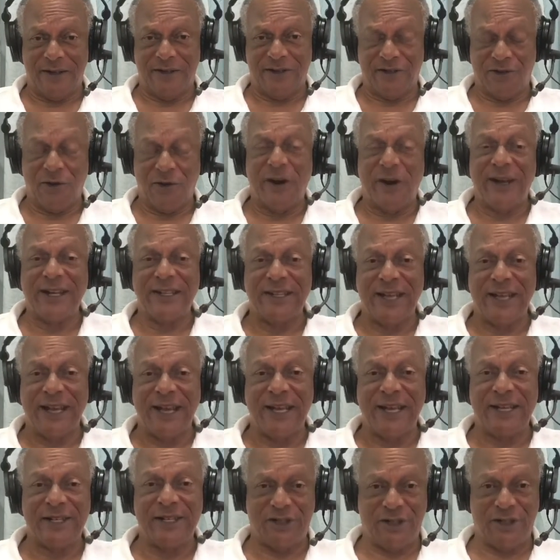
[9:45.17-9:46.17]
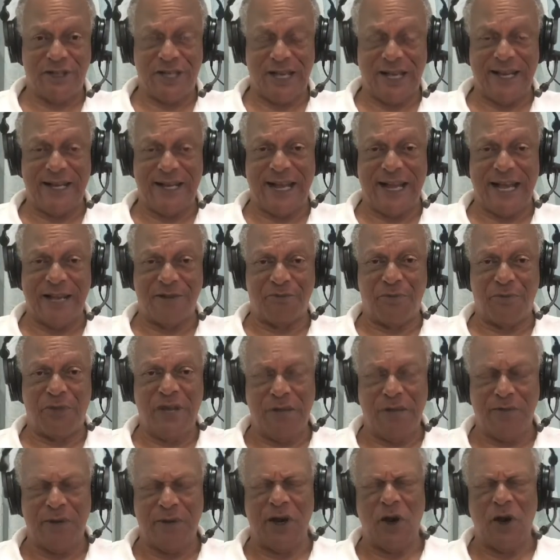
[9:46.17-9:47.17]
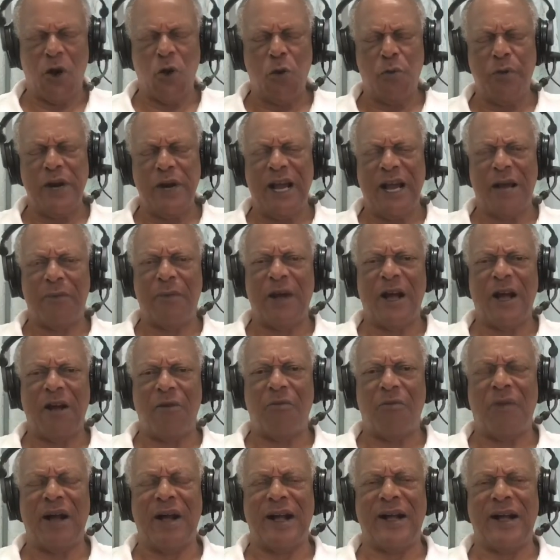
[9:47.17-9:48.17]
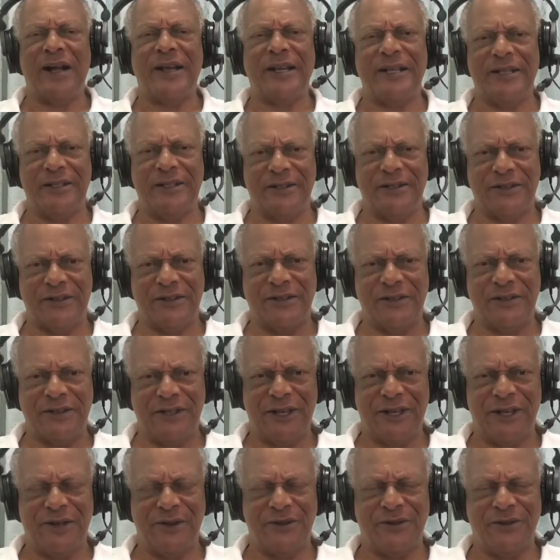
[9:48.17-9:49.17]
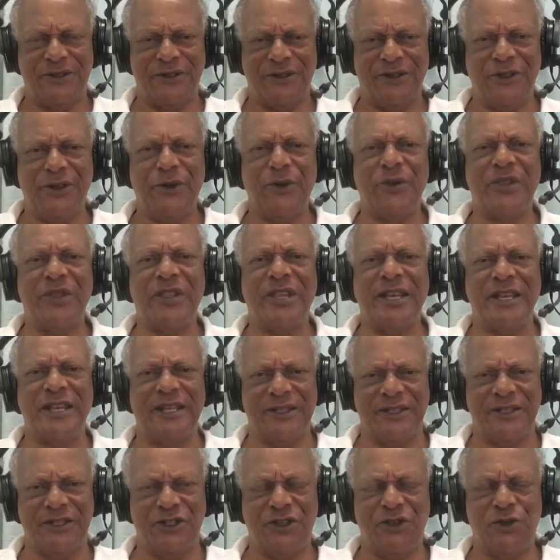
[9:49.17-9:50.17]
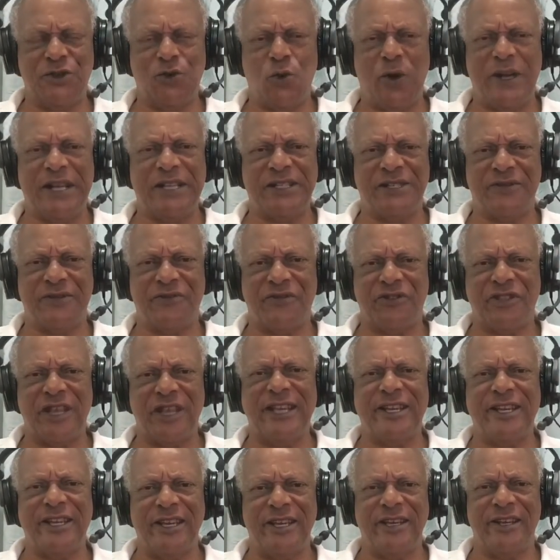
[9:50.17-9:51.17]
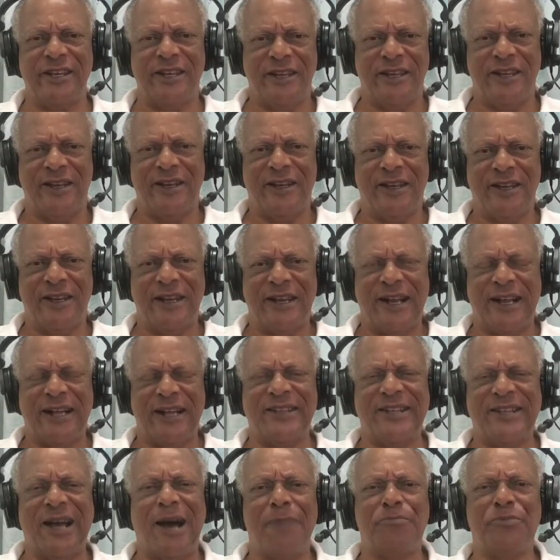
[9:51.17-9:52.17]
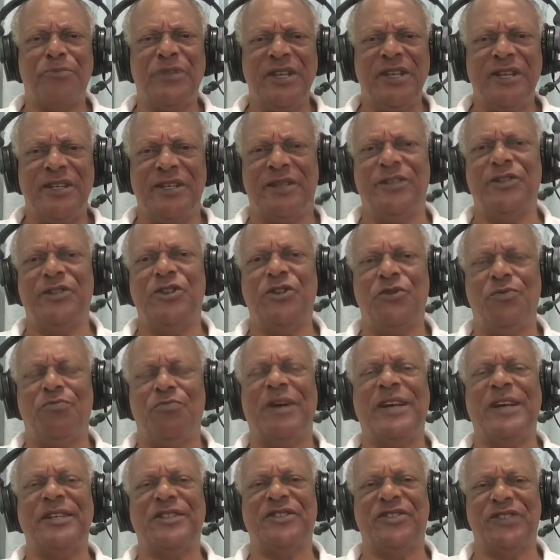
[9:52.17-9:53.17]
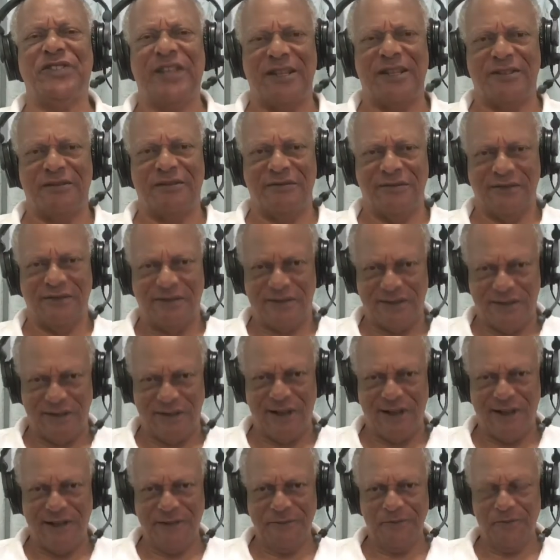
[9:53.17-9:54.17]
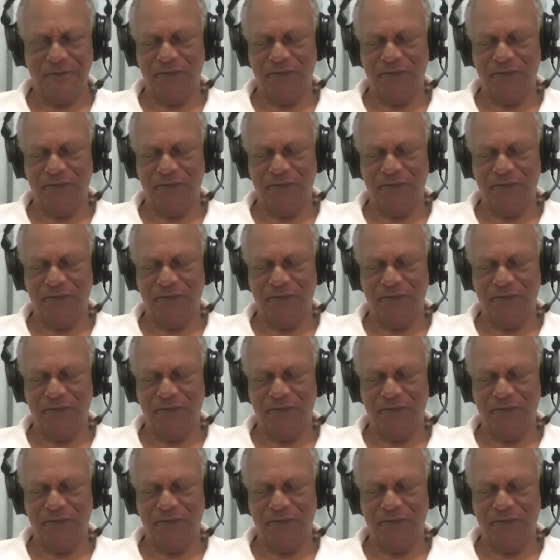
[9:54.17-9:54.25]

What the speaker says: trying to educate our people, open up our minds, you know, to new things, new ways of thinking, adopting a new mindset, huh?